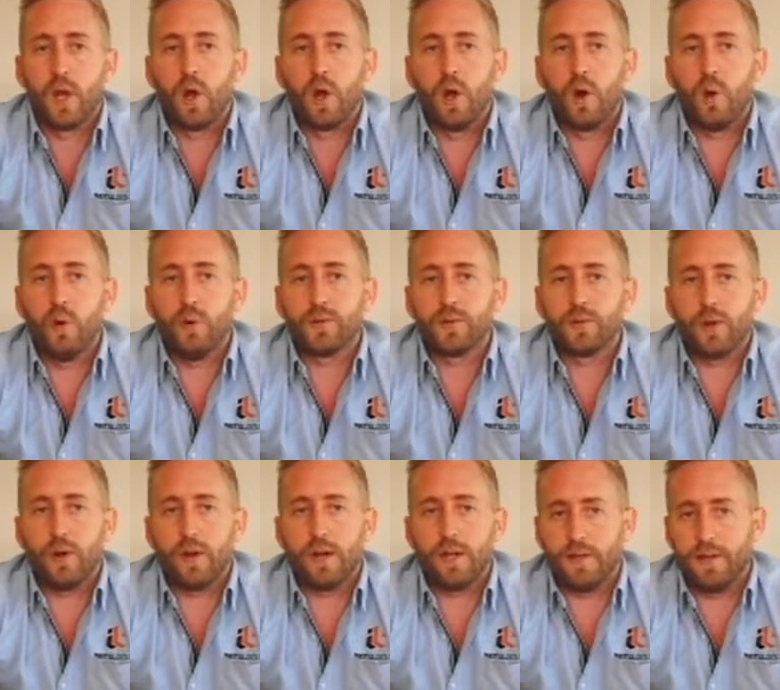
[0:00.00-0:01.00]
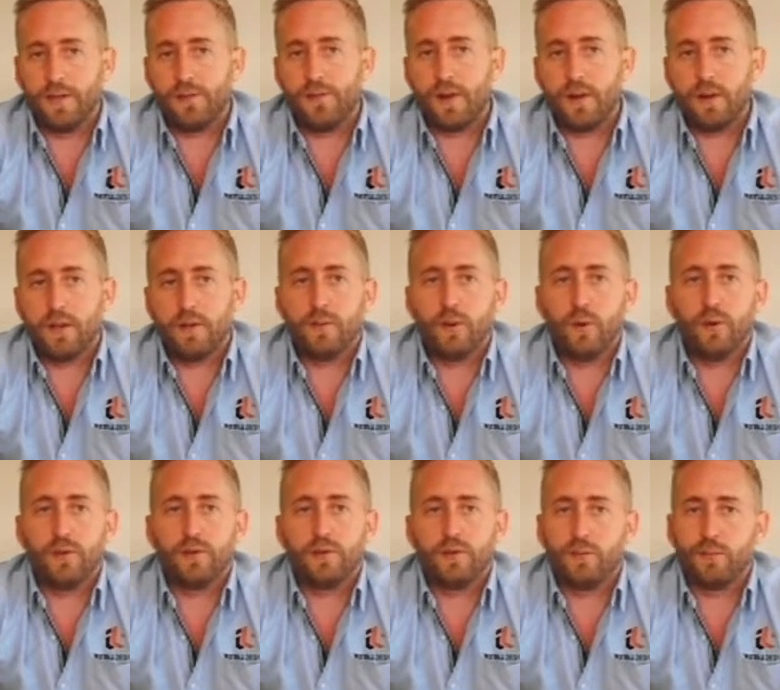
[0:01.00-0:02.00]
Also, it is very
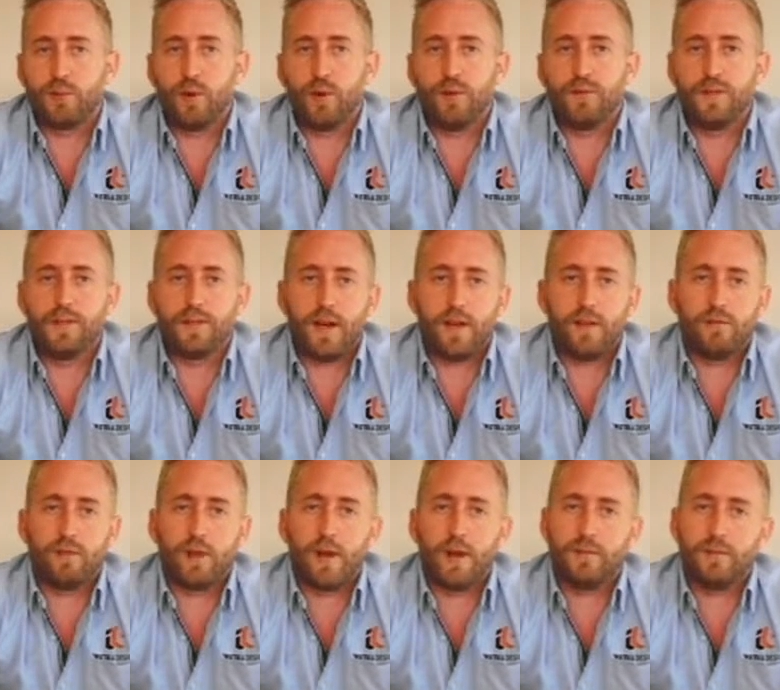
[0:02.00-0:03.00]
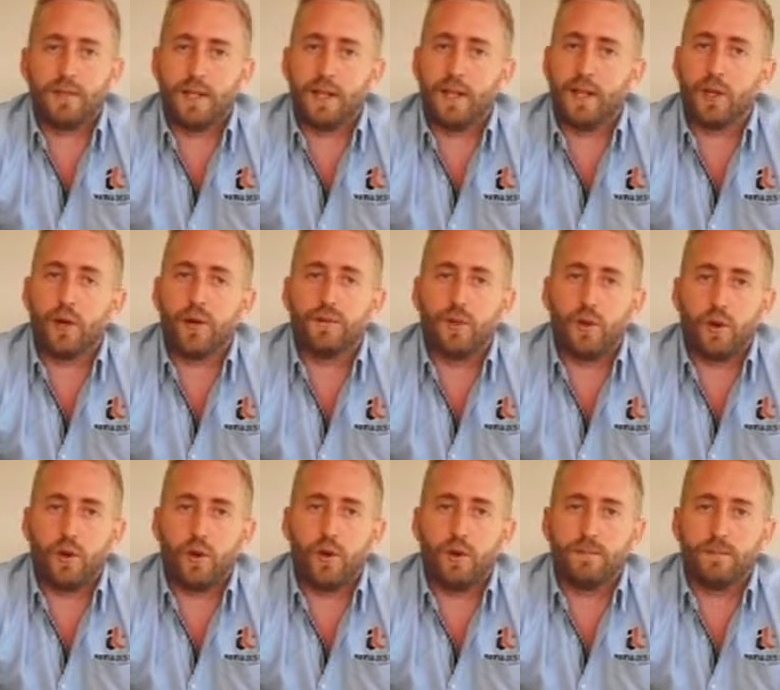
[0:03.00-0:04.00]
important to improve the draught sealing of your
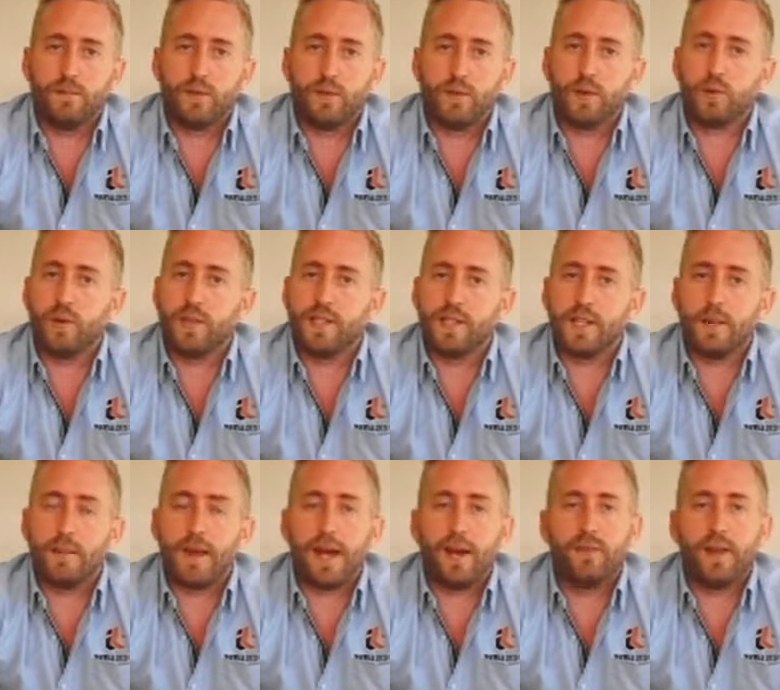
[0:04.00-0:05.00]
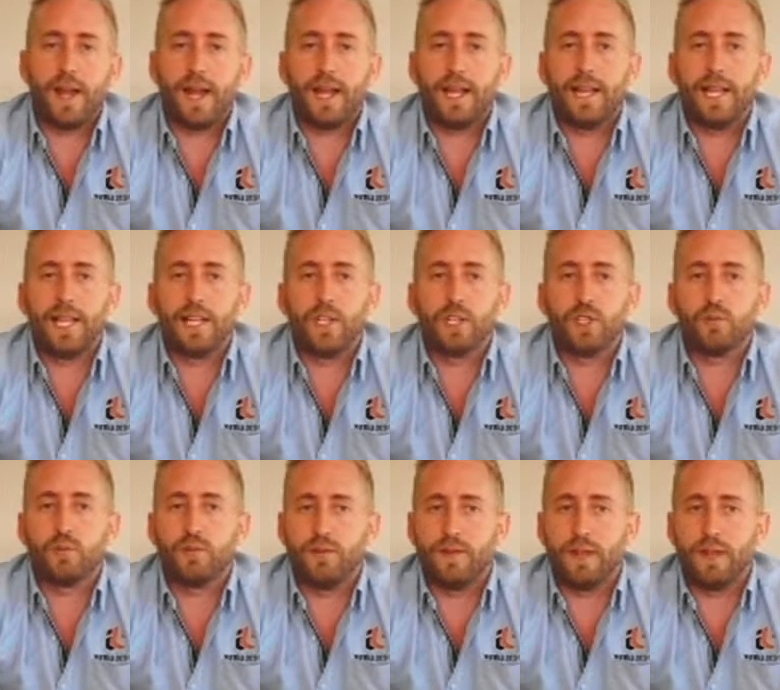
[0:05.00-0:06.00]
home to decrease the amount of air leakage
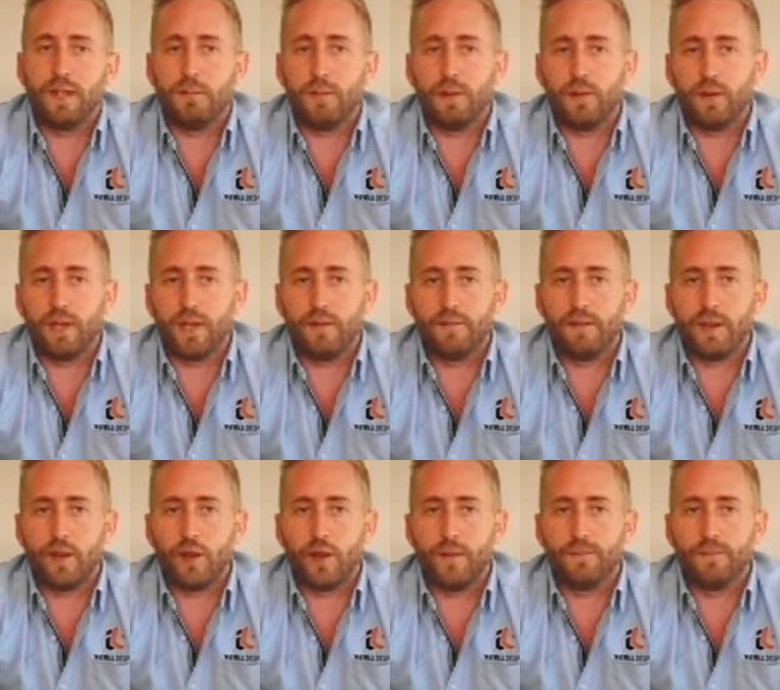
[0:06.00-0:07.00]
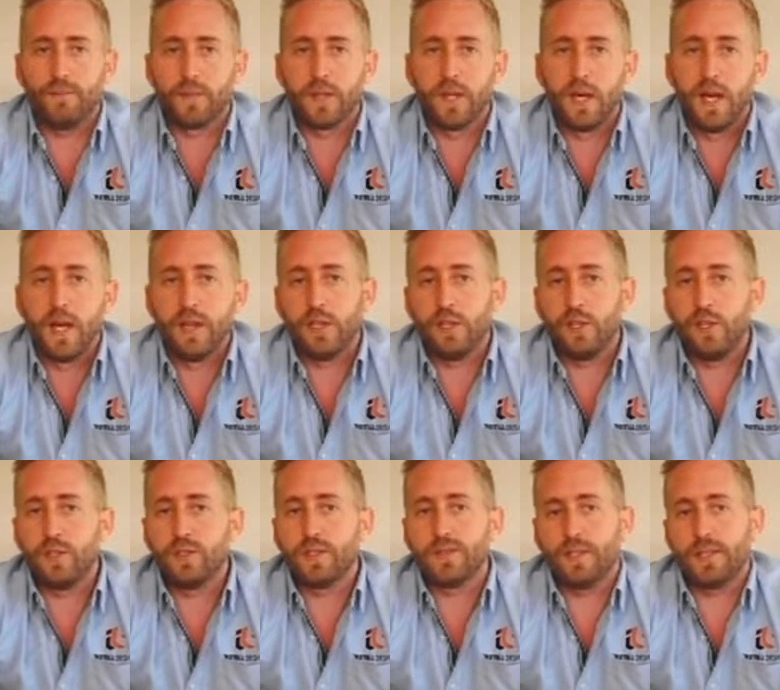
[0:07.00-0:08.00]
within the building envelope. The
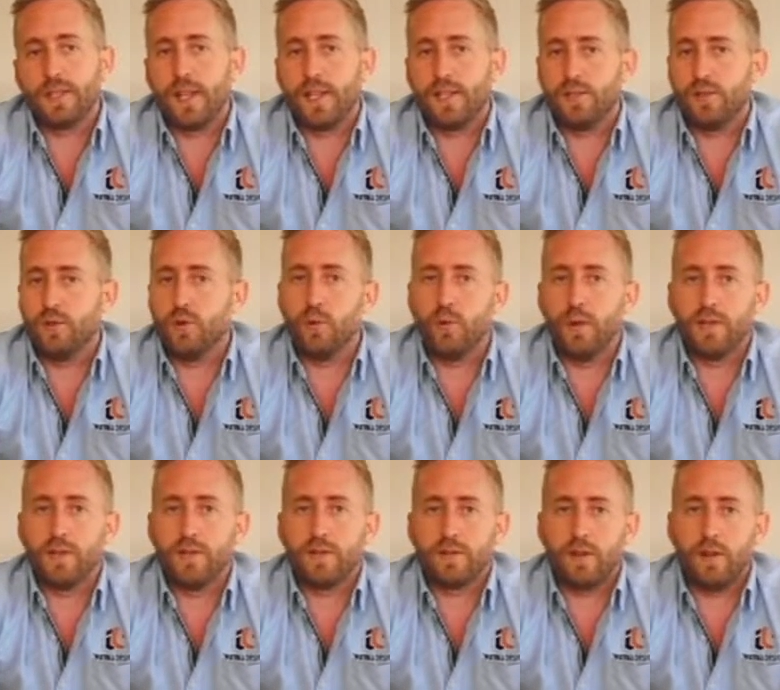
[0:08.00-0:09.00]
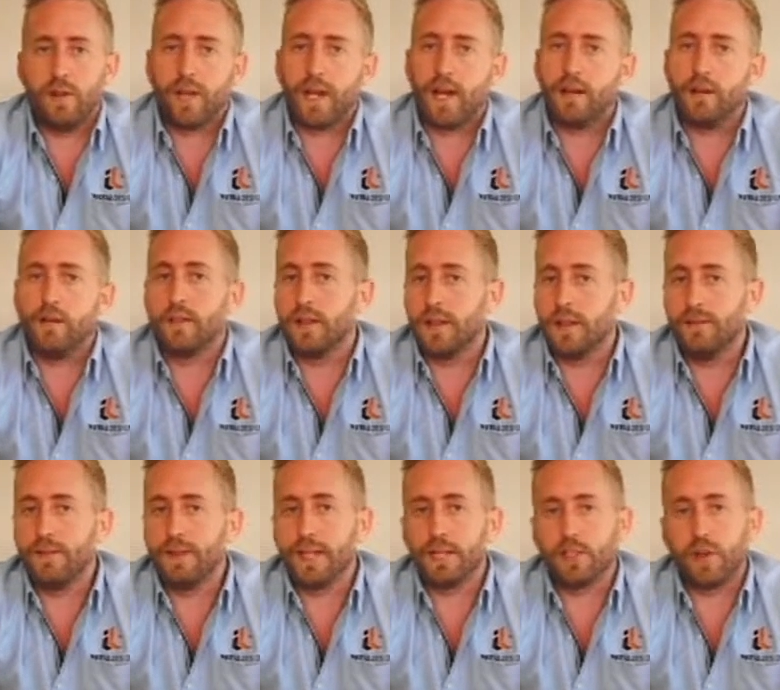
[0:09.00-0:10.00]
use of celestial windows located in the
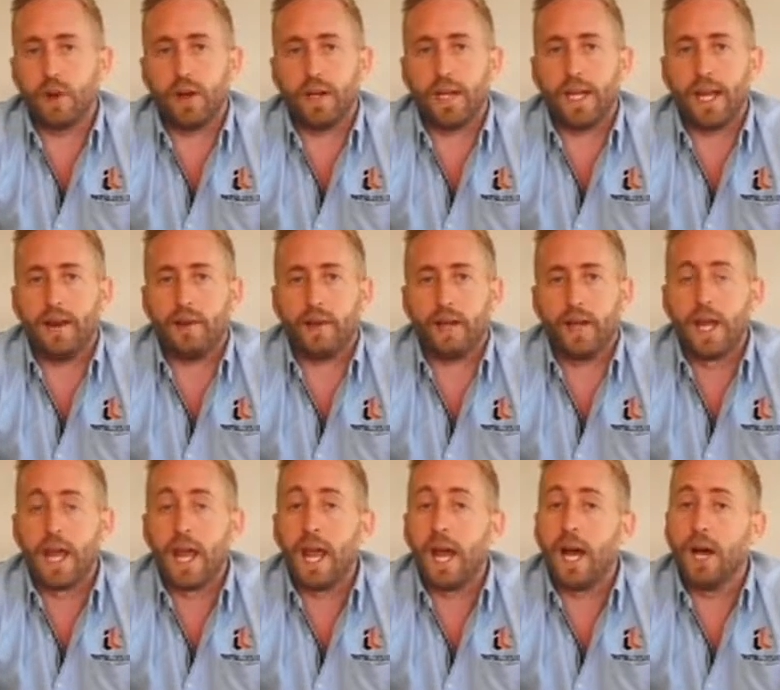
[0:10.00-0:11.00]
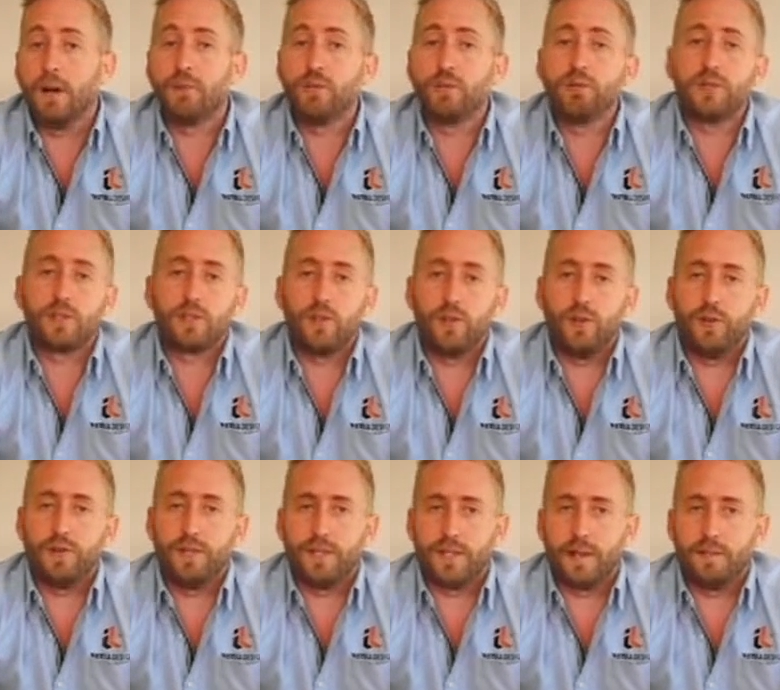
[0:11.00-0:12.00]
living and dining area help to
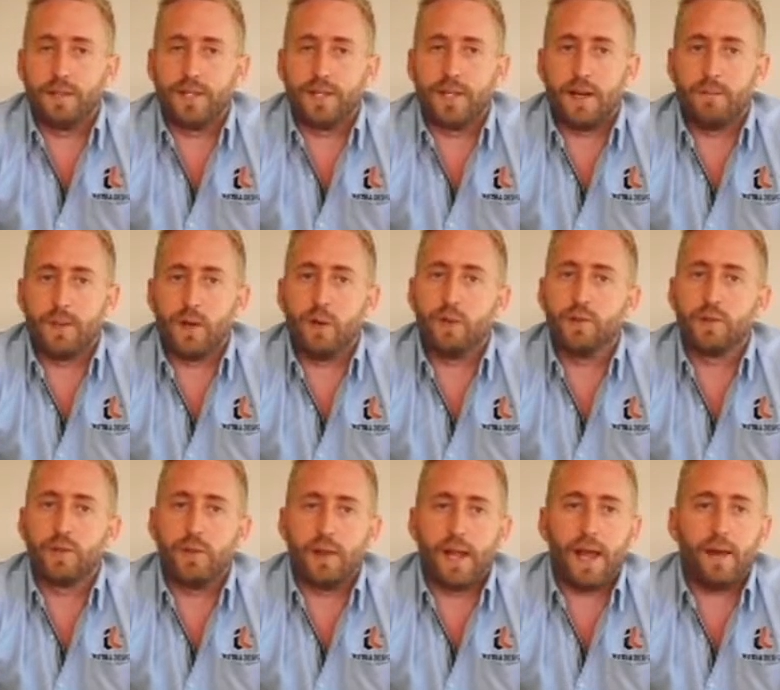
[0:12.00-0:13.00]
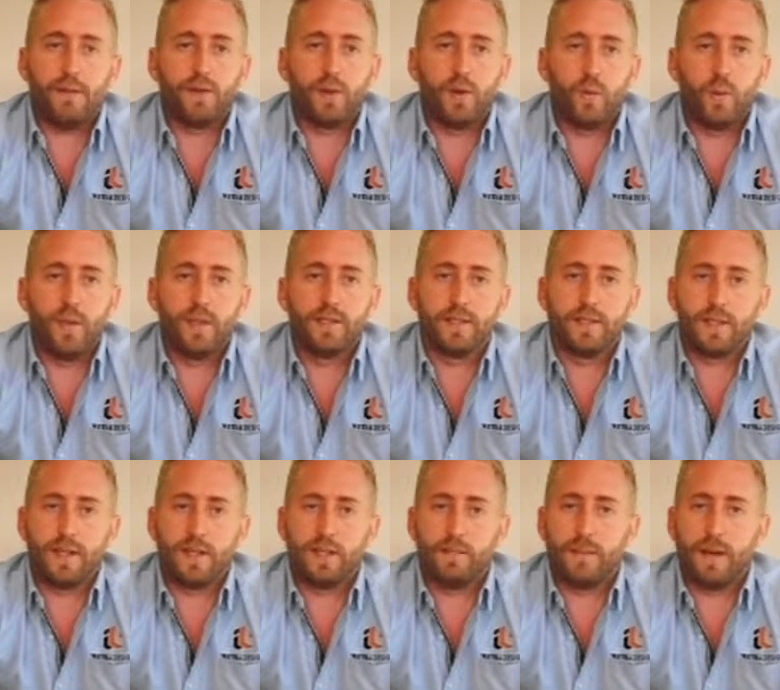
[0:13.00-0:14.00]
exclude the summer sun but also allow for the winter
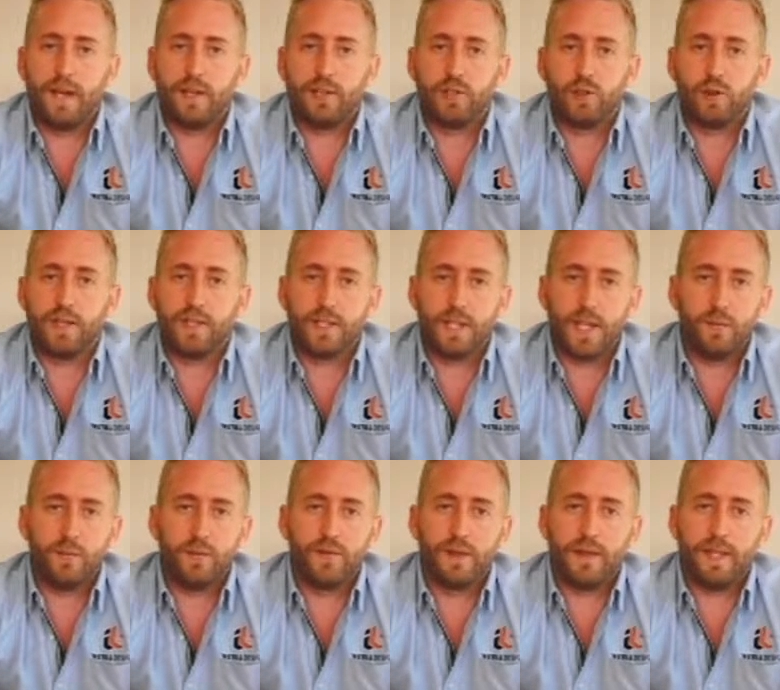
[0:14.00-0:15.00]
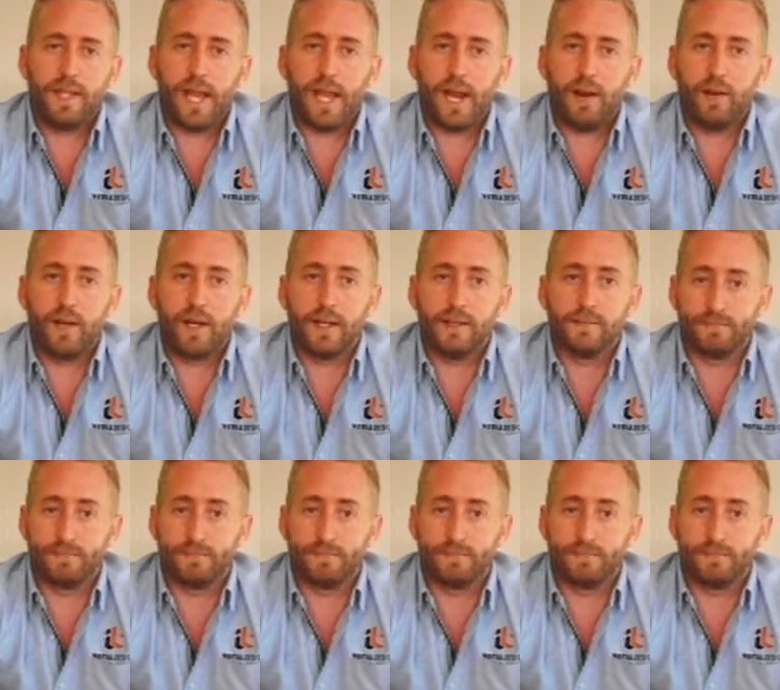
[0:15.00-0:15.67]
sun to penetrate deep within the area,